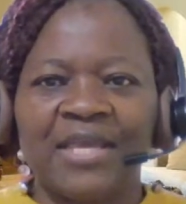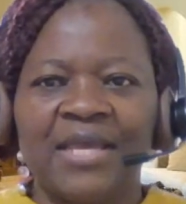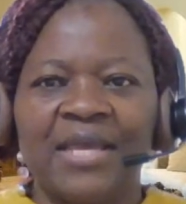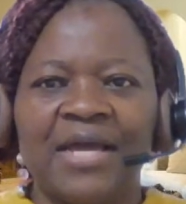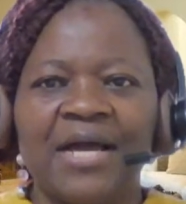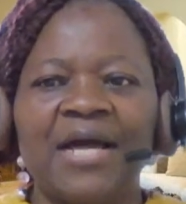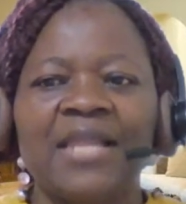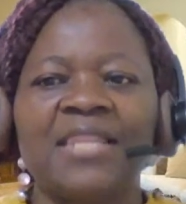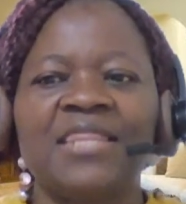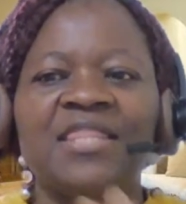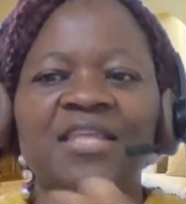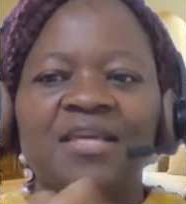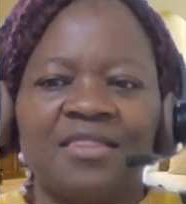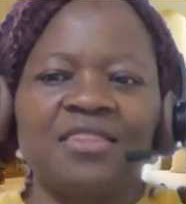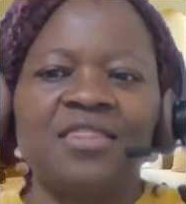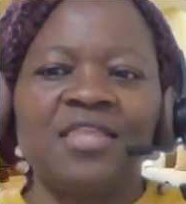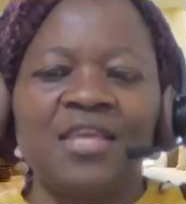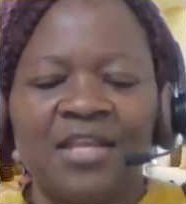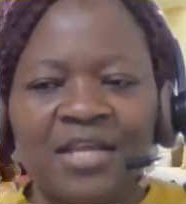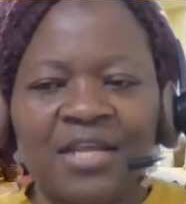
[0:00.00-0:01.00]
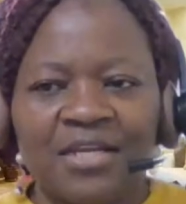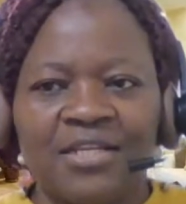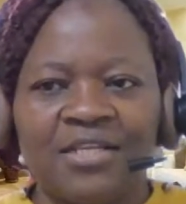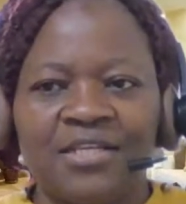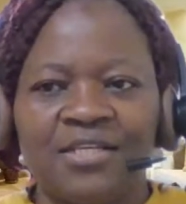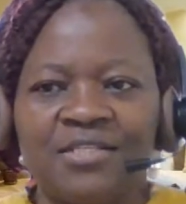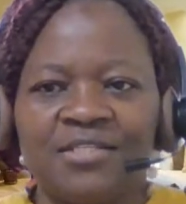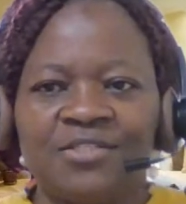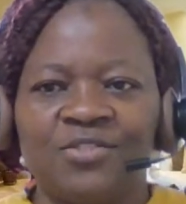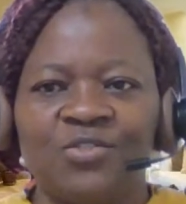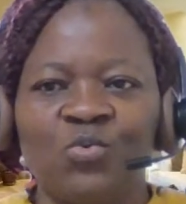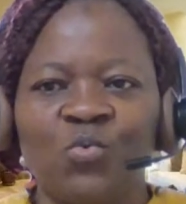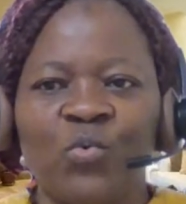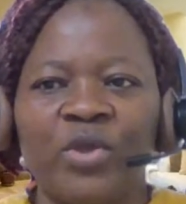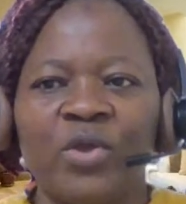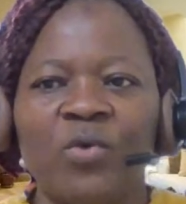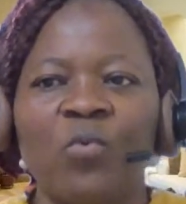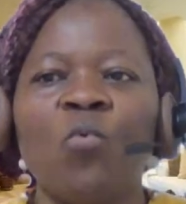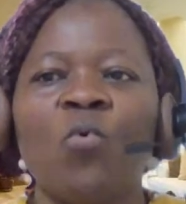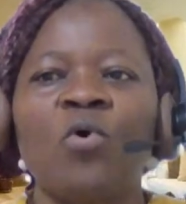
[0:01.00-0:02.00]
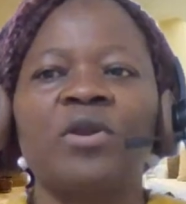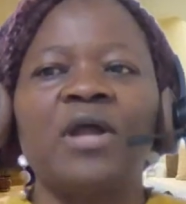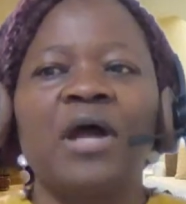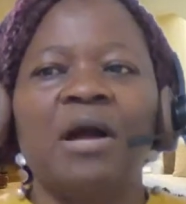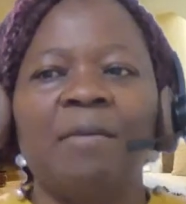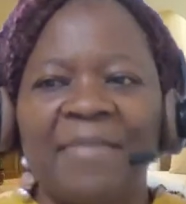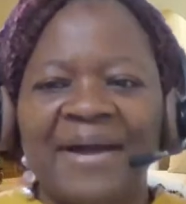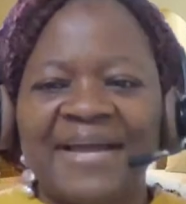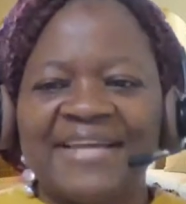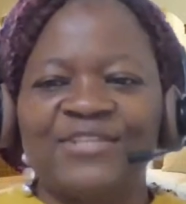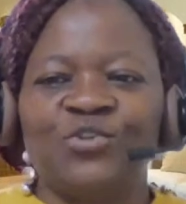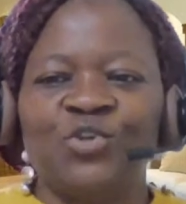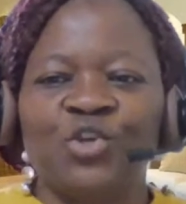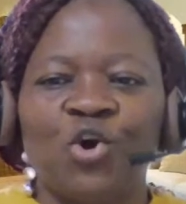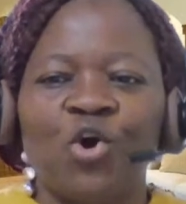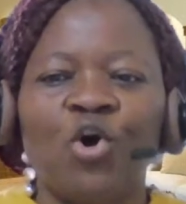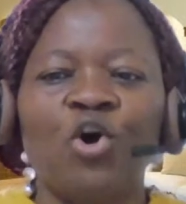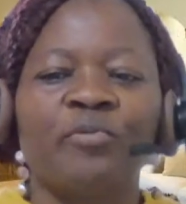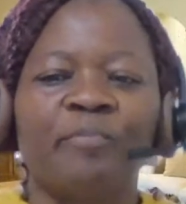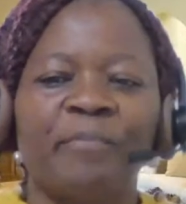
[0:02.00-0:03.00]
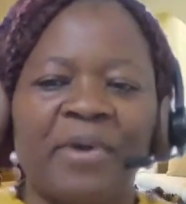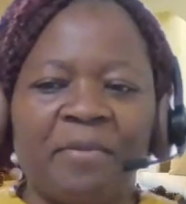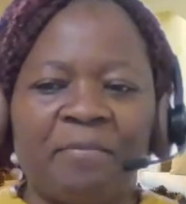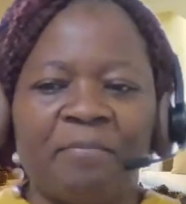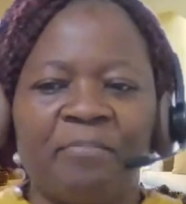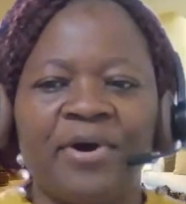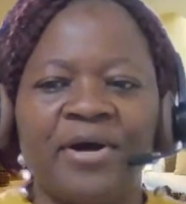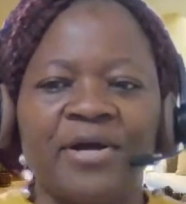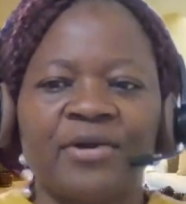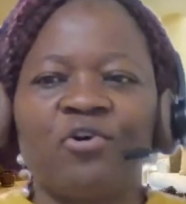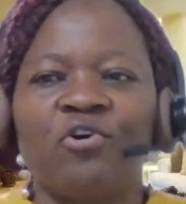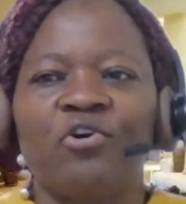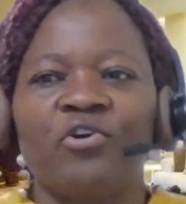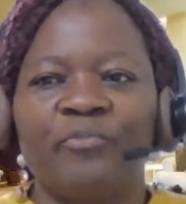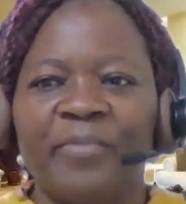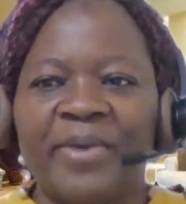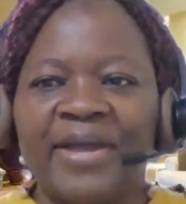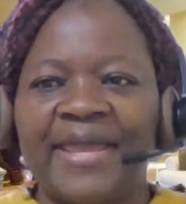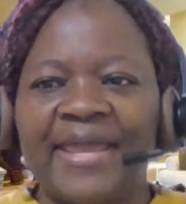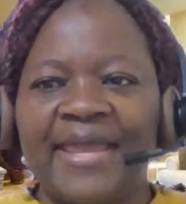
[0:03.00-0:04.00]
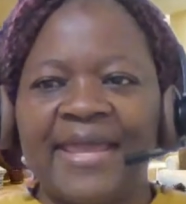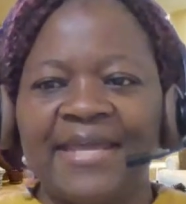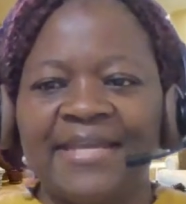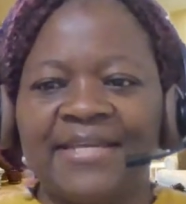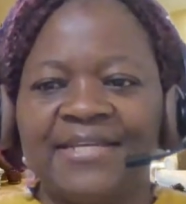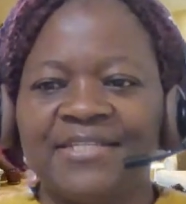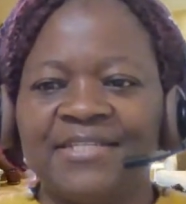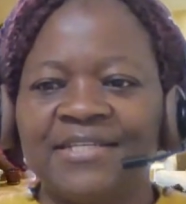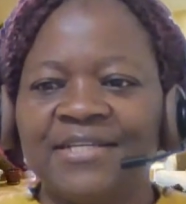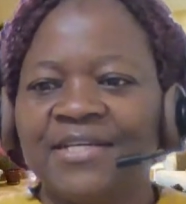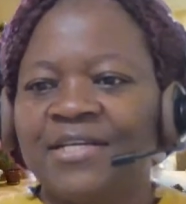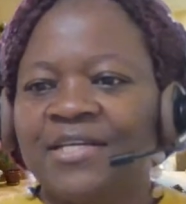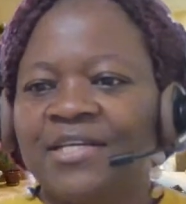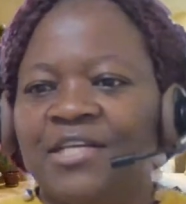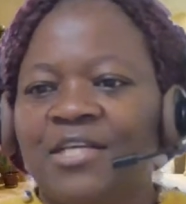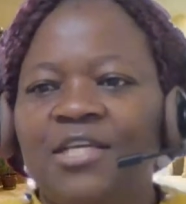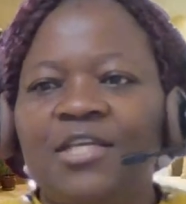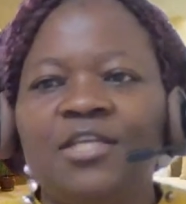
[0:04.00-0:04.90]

And that thing that he is doing, what am I doing on my part, on my end? He